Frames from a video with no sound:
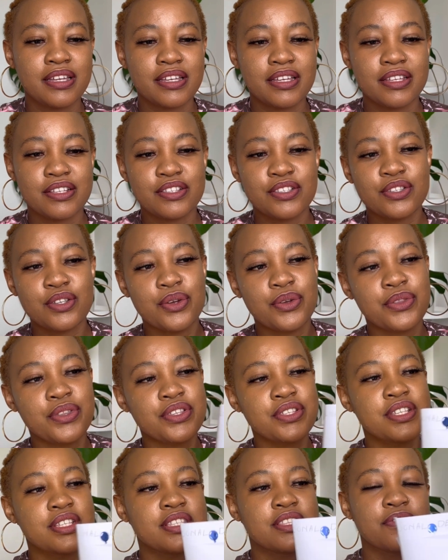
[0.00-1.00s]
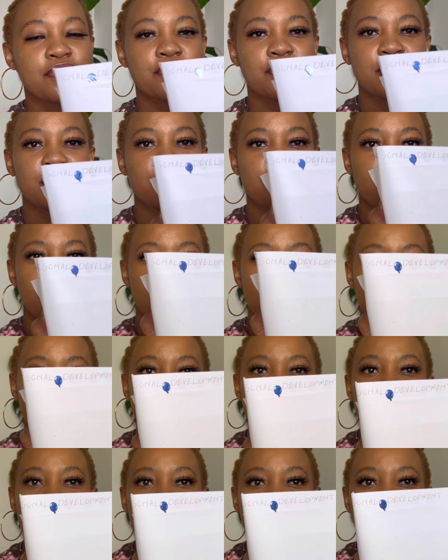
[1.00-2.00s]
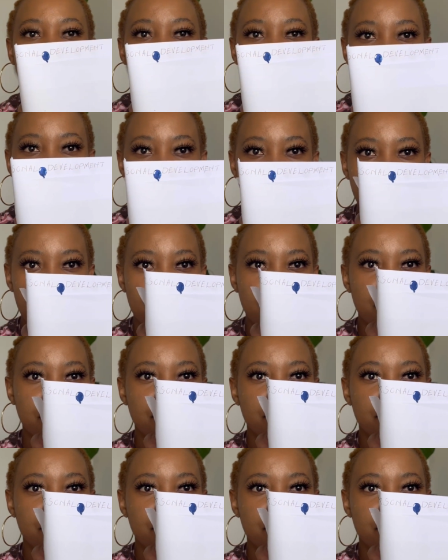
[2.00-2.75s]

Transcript: So this is the first page here,